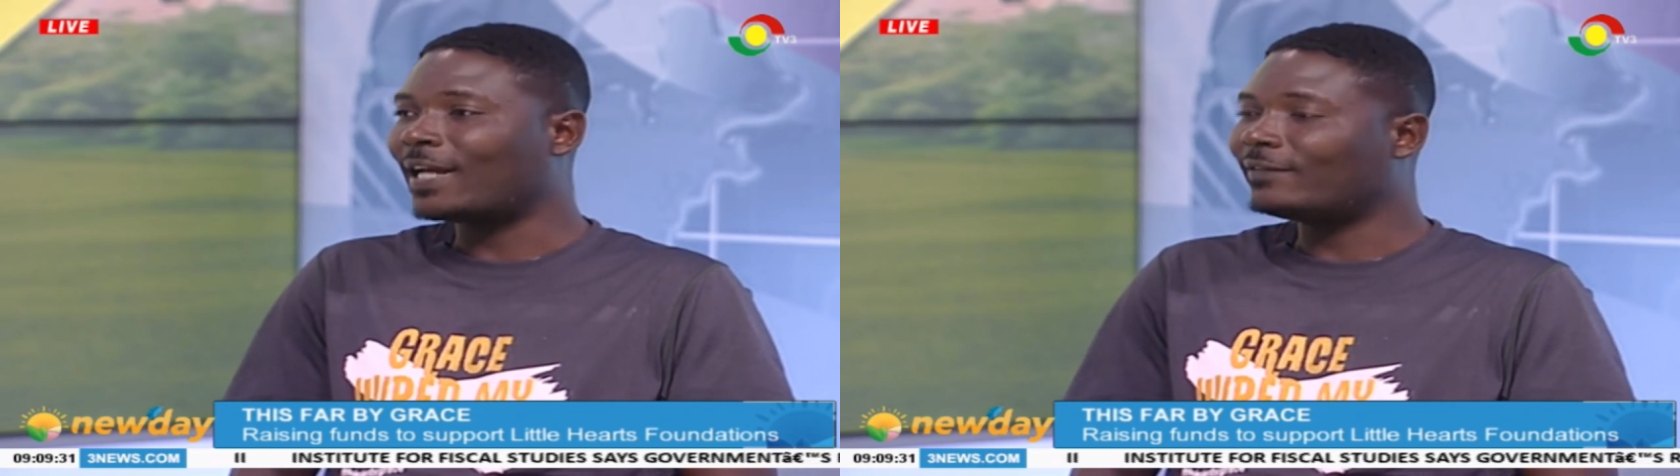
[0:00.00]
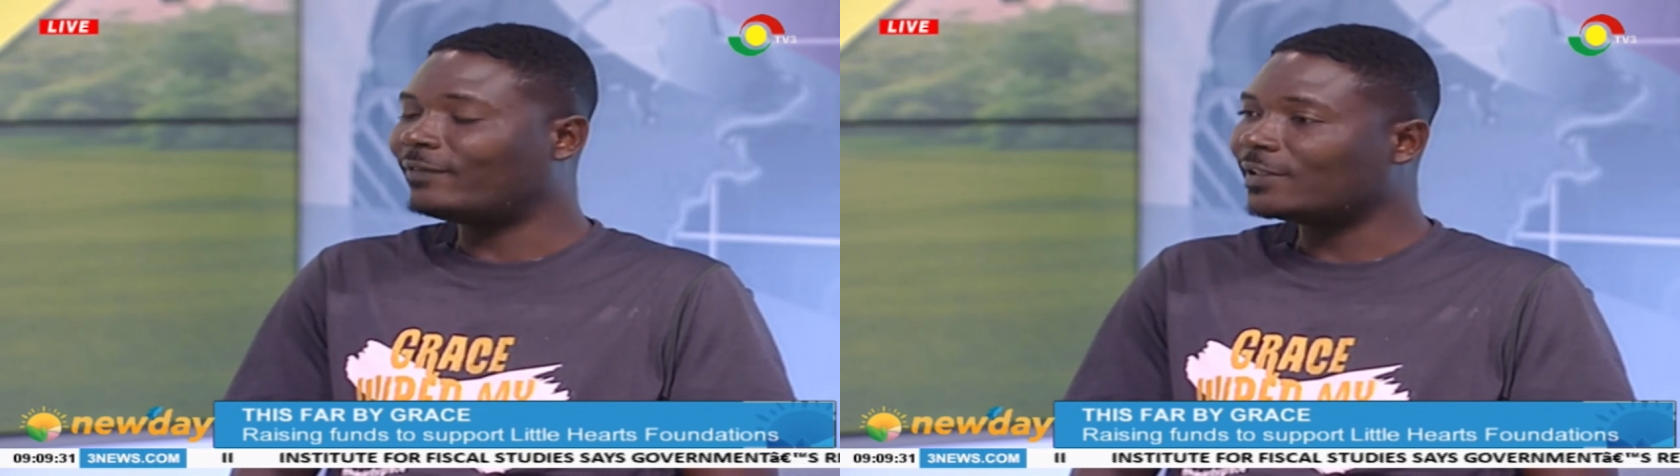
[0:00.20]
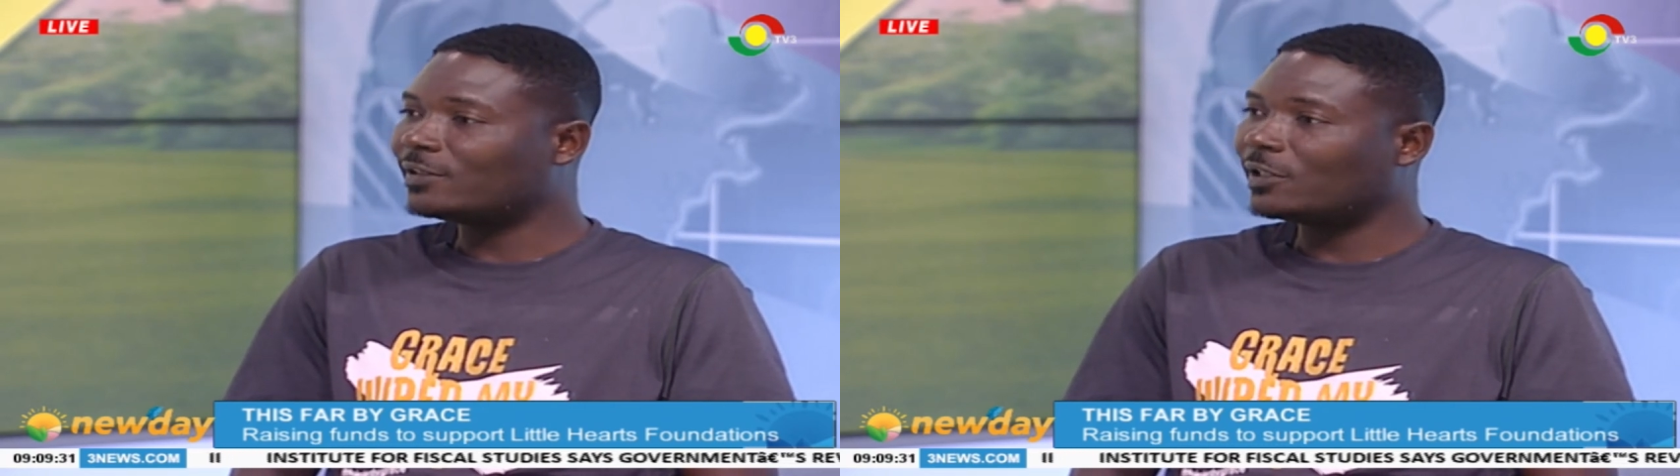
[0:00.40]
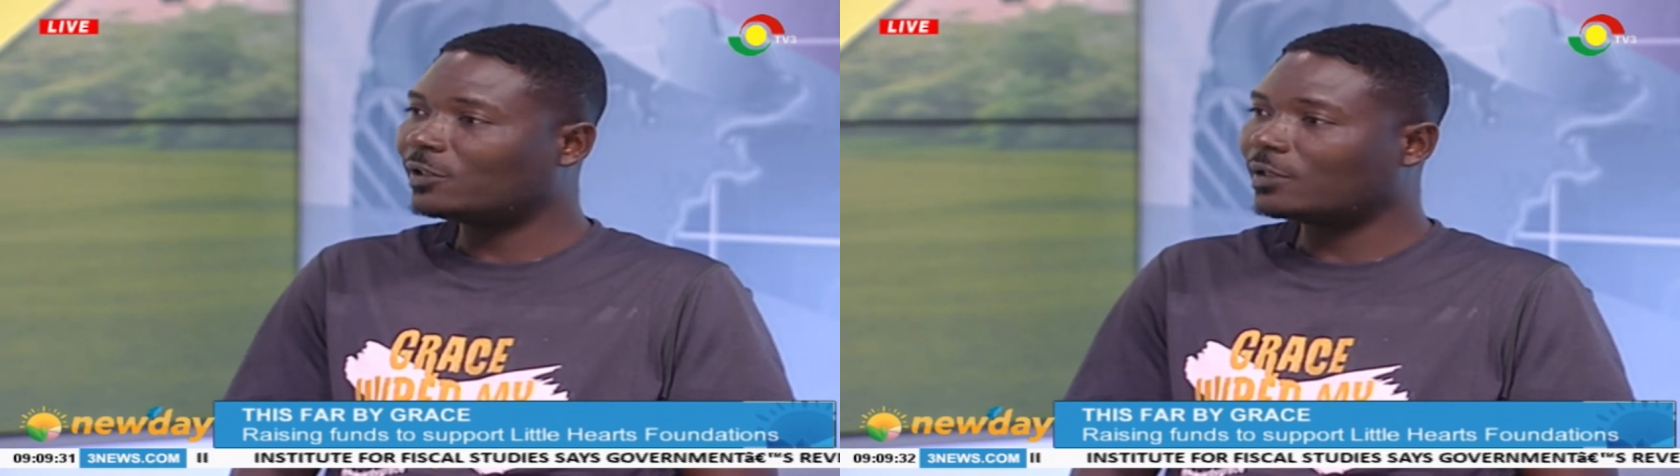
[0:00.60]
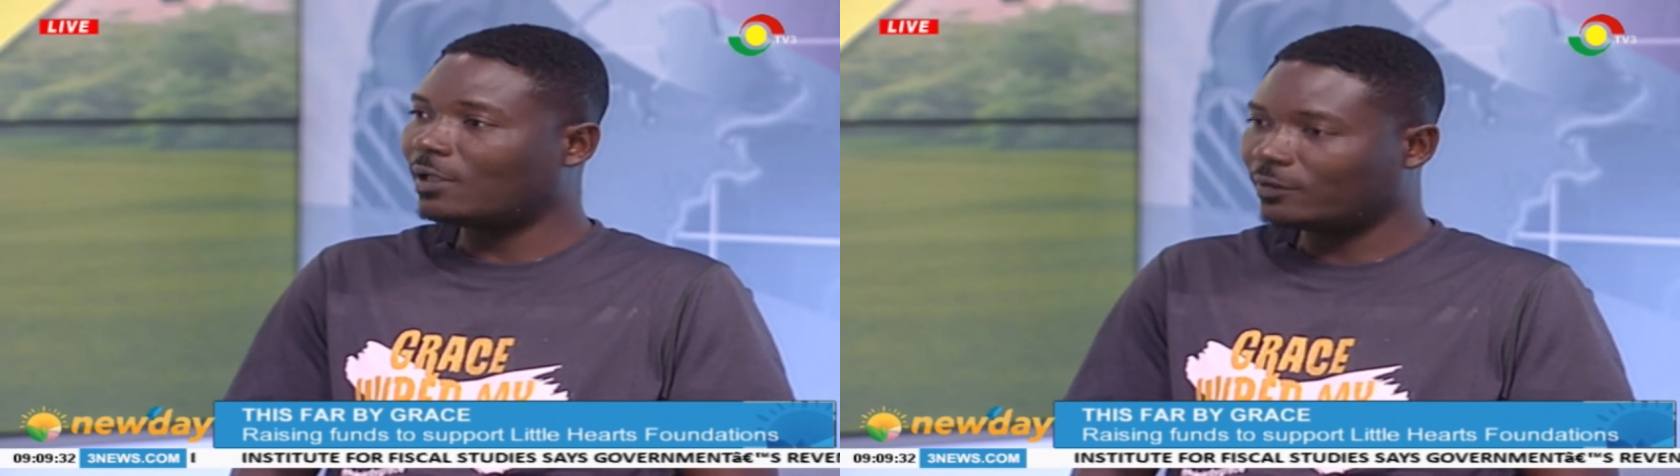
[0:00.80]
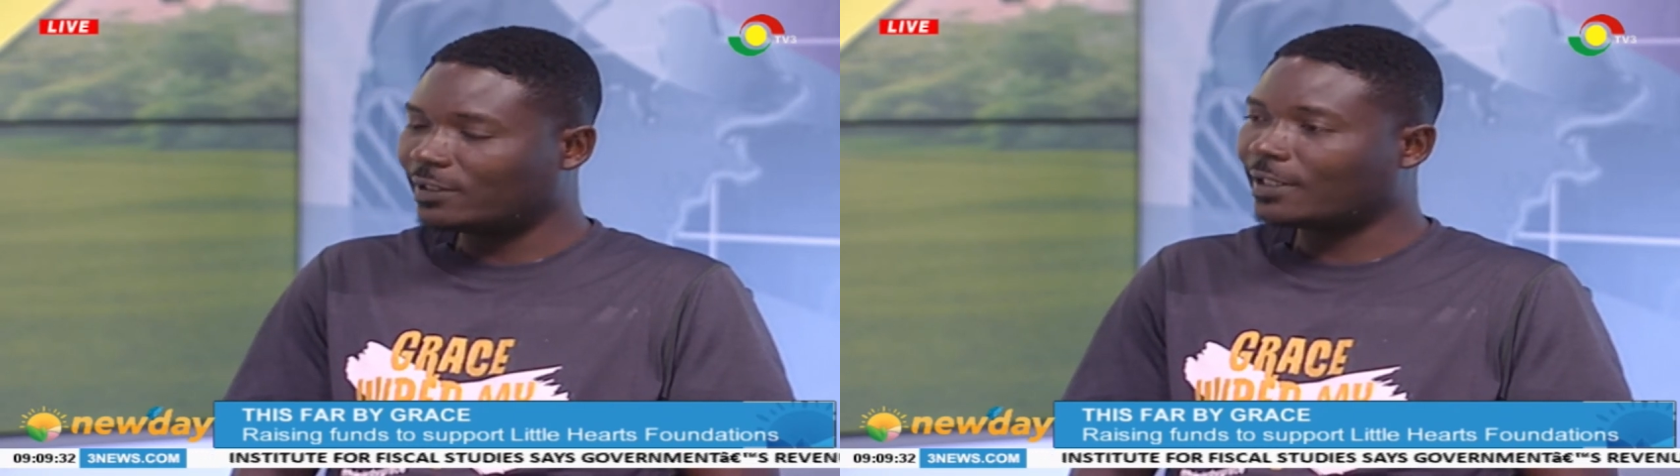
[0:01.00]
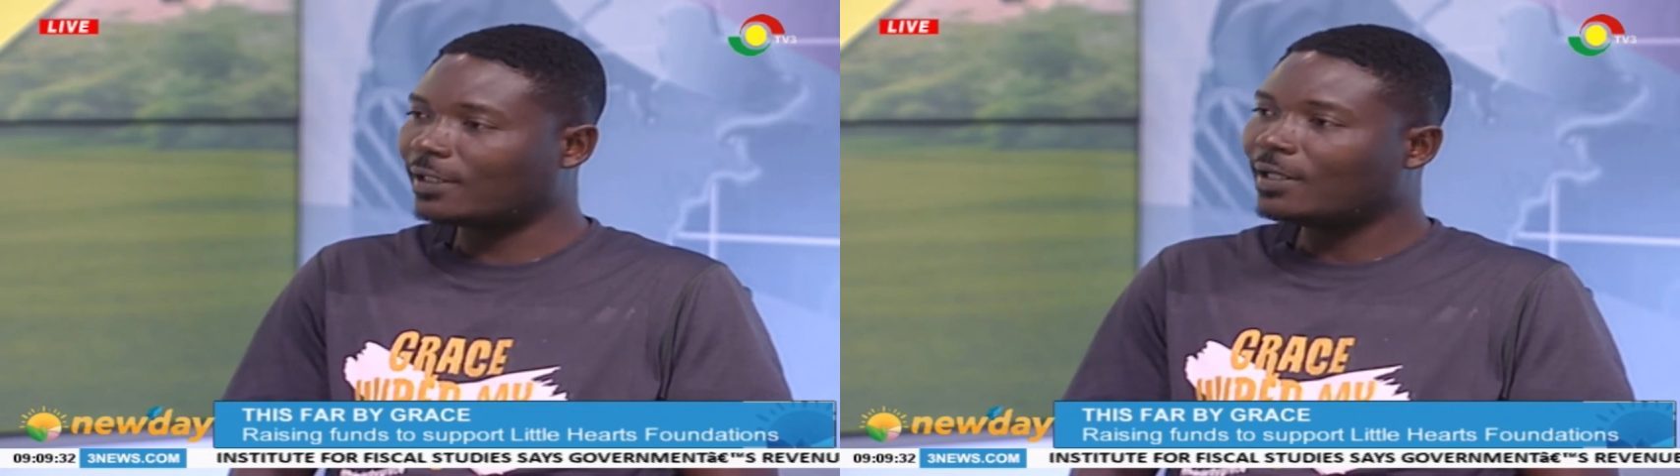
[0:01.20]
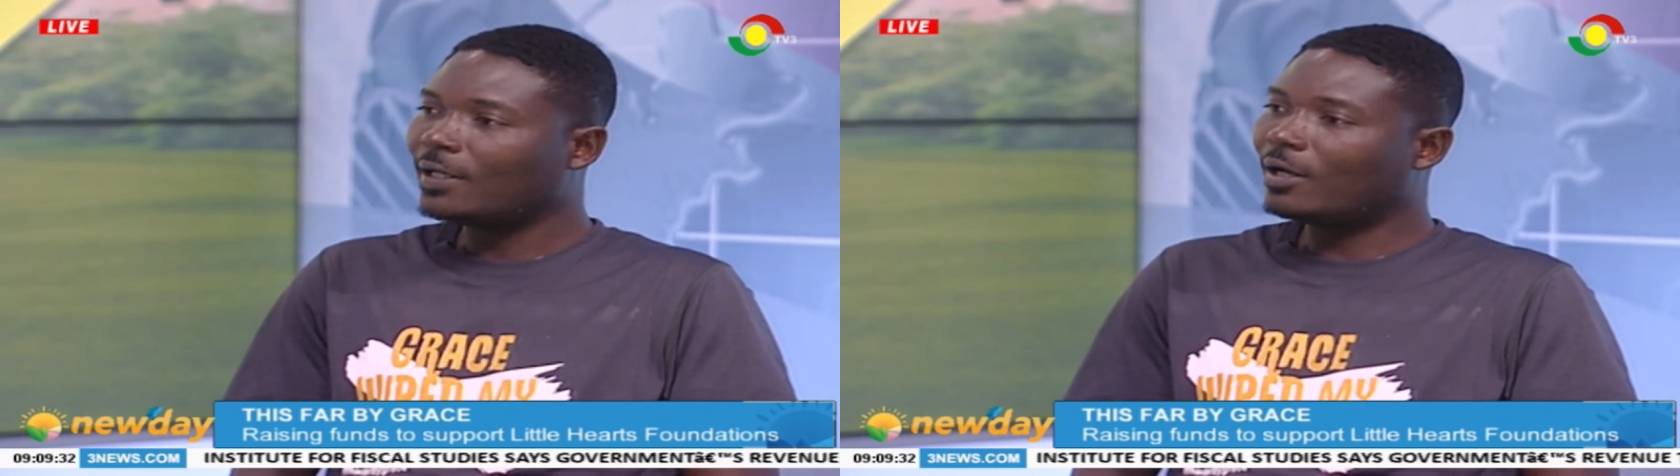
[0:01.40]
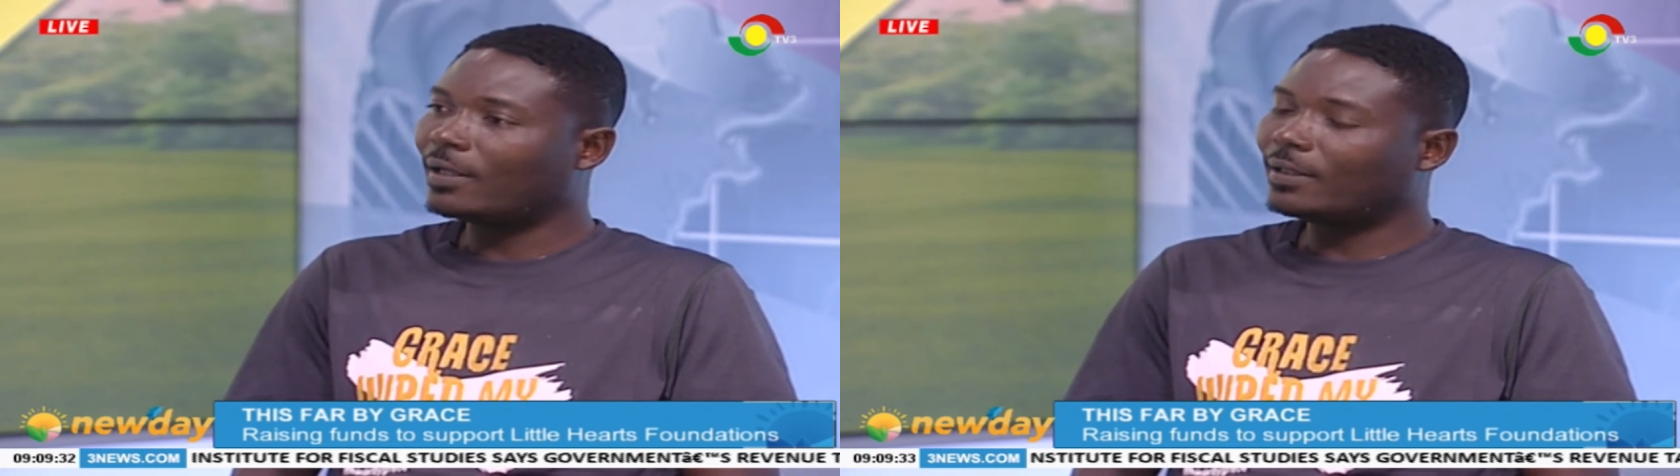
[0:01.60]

advantage or uh, take uh,